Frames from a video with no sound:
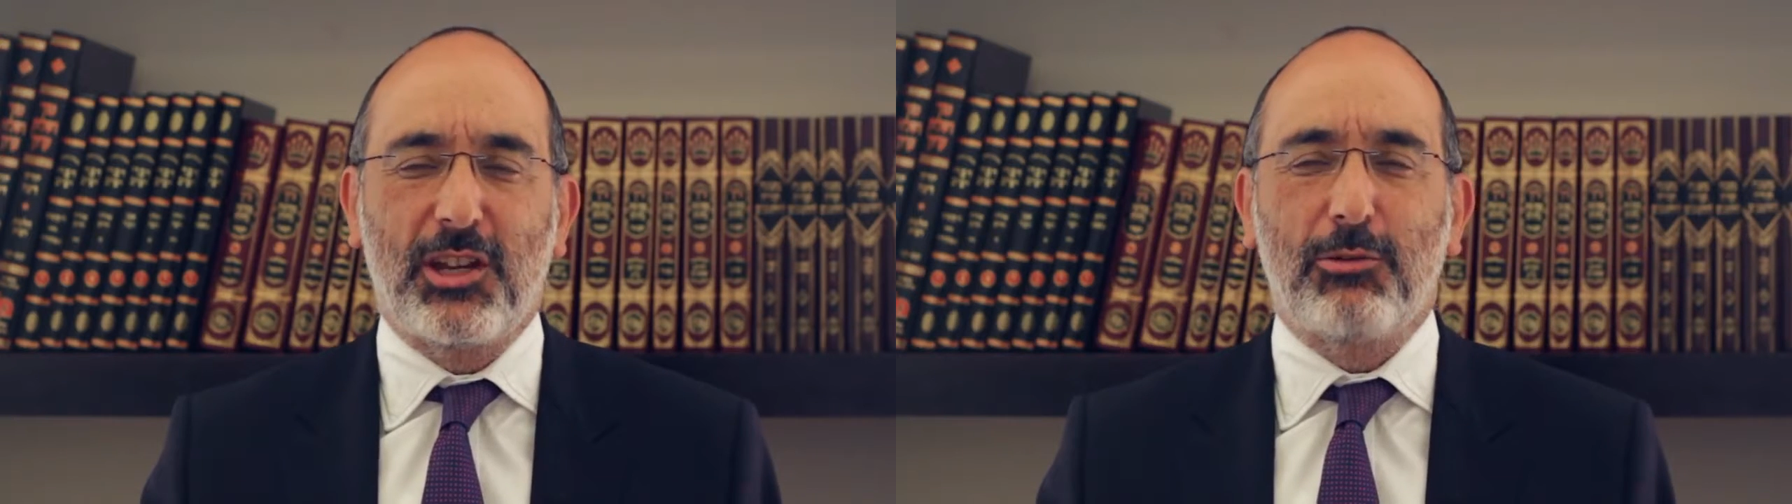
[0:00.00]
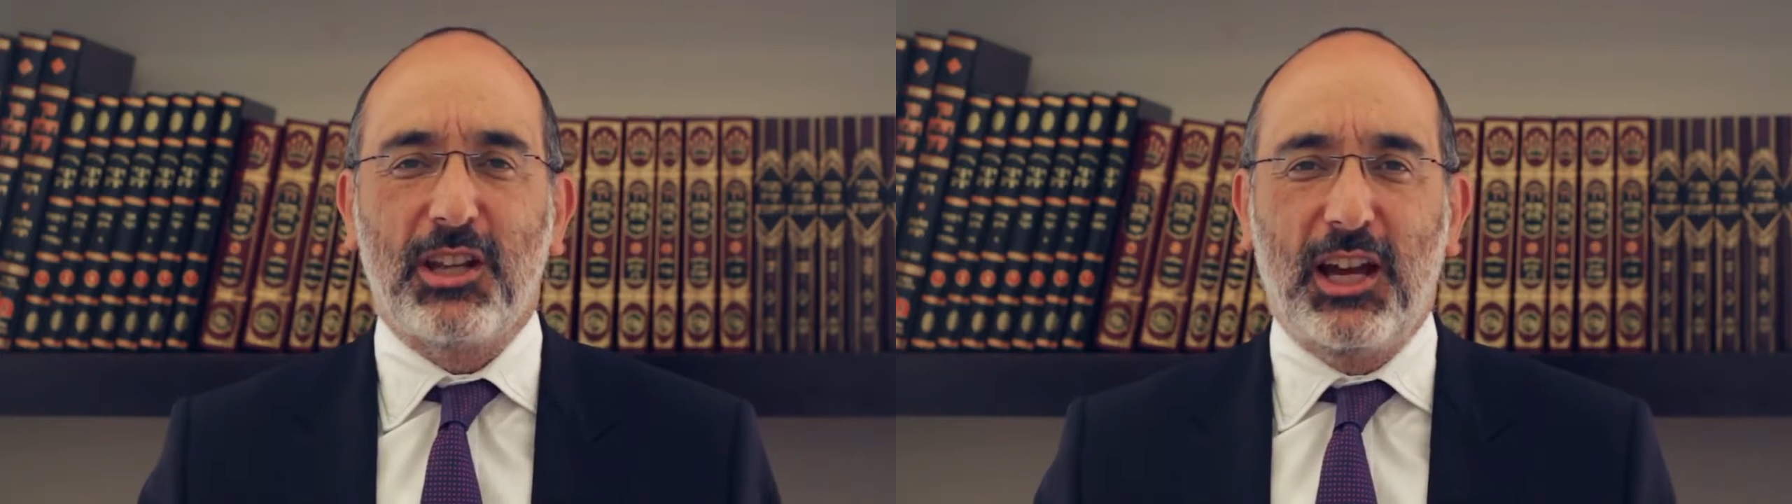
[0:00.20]

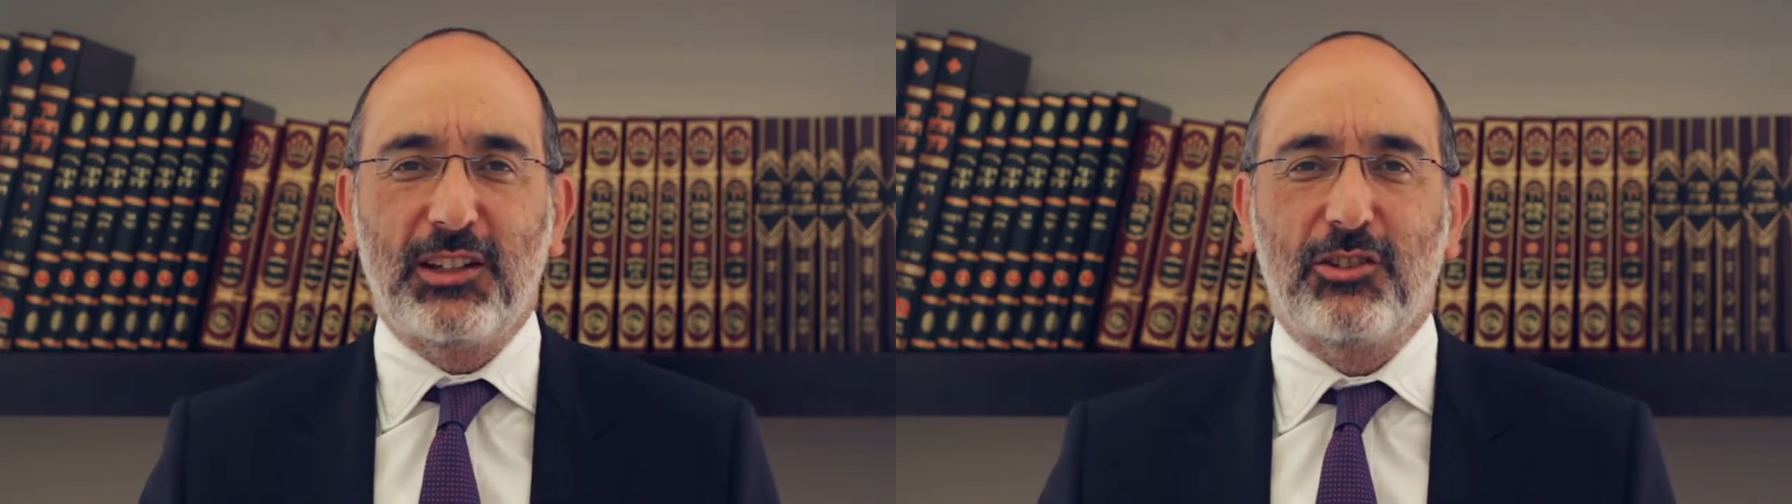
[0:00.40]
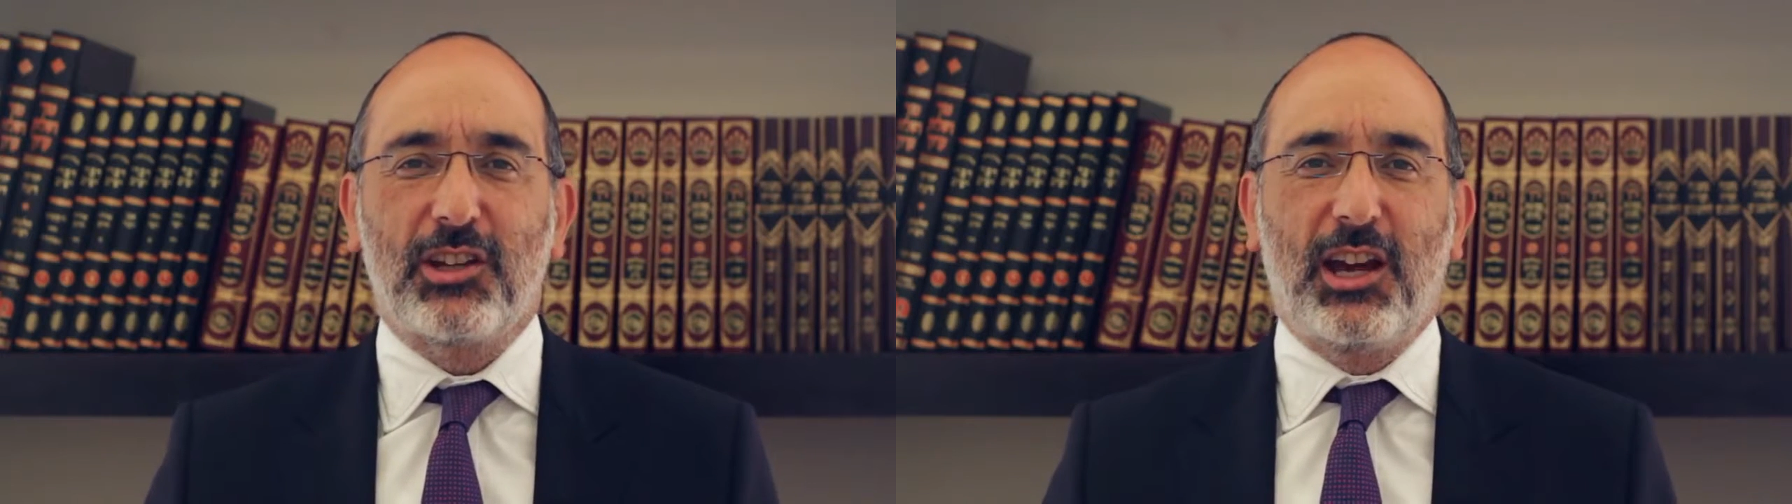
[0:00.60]
So I would
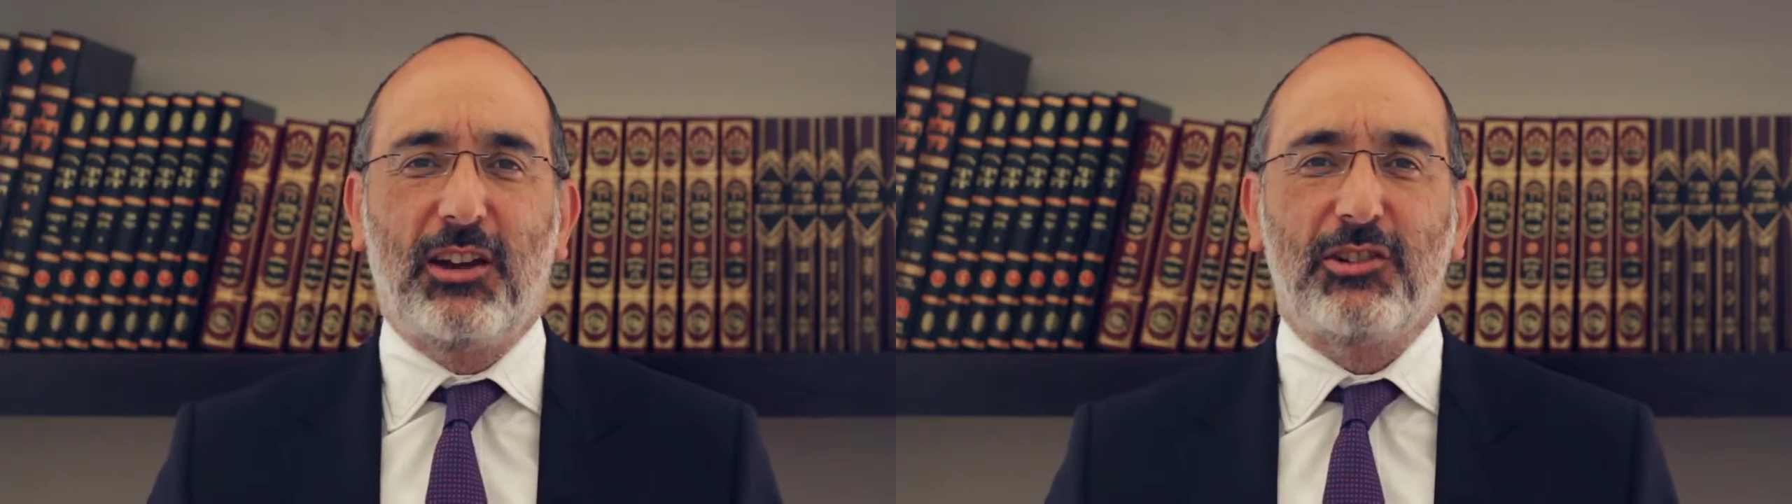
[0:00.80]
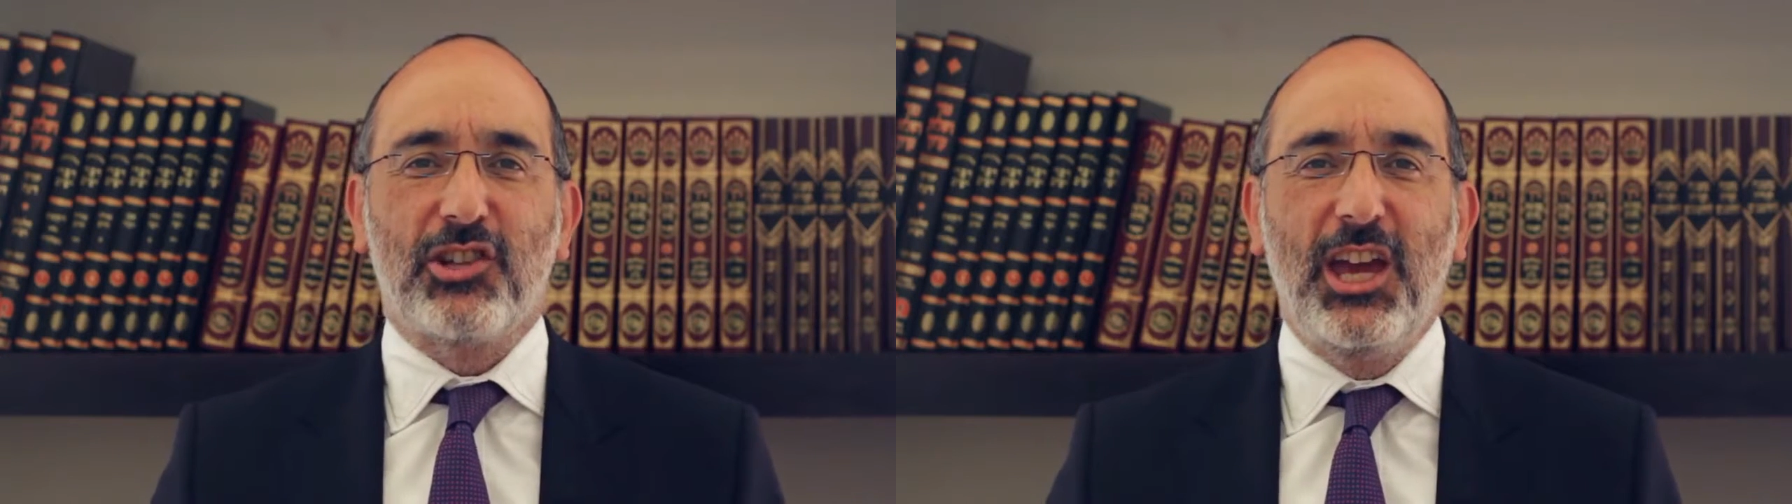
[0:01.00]
like to
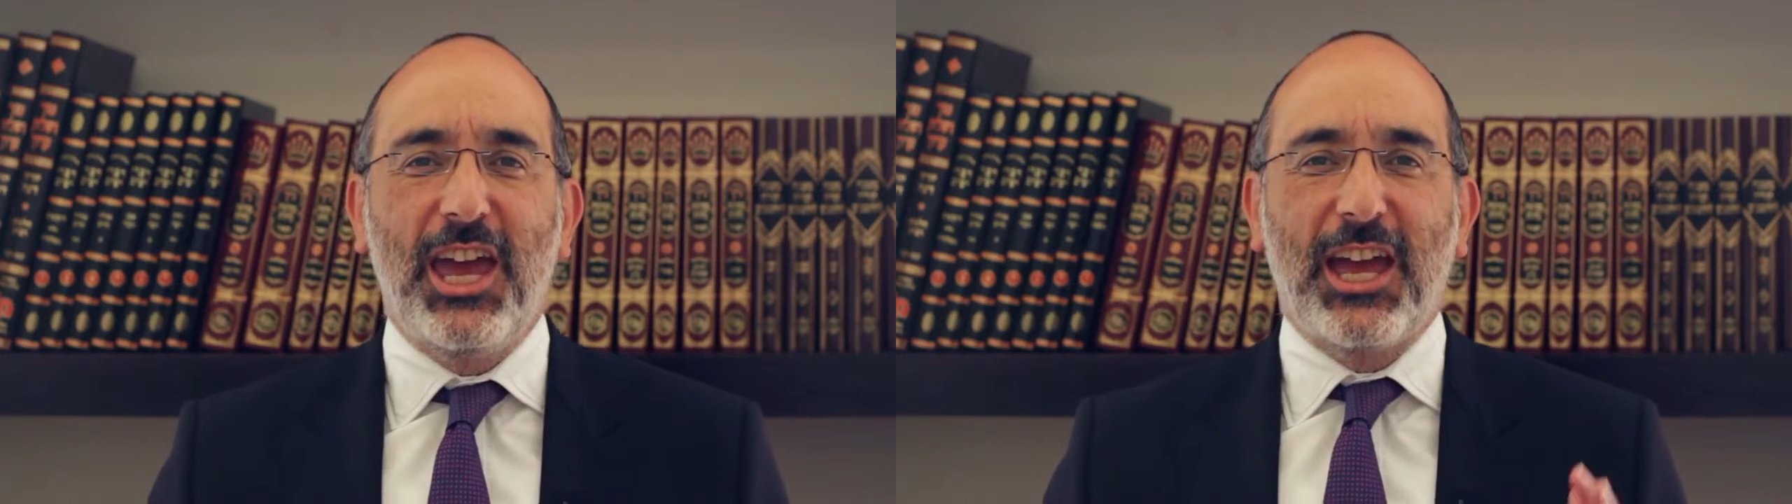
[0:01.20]
encourage